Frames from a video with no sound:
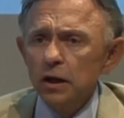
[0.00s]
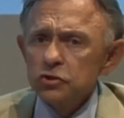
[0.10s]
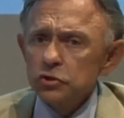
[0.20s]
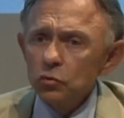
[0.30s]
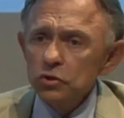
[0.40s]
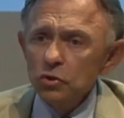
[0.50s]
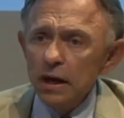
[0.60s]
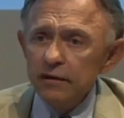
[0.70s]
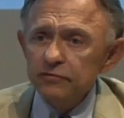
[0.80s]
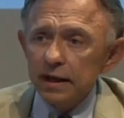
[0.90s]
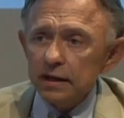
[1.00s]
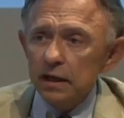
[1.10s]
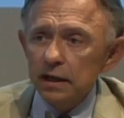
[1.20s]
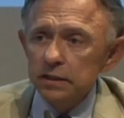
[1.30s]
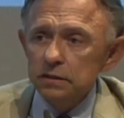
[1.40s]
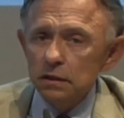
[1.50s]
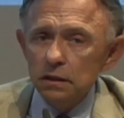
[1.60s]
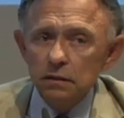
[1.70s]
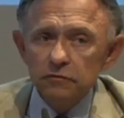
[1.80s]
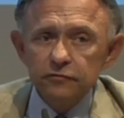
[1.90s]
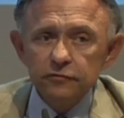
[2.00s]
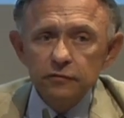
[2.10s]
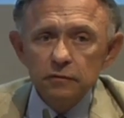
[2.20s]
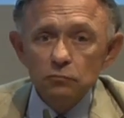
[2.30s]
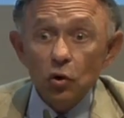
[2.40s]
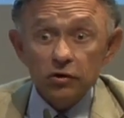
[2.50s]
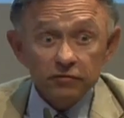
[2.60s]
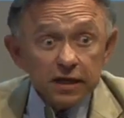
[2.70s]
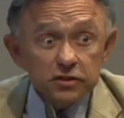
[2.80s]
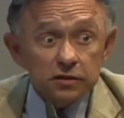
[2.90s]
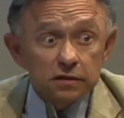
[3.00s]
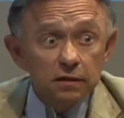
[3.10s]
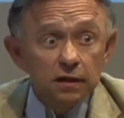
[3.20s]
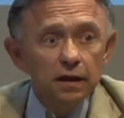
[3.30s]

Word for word: So when you have that kind of motivation,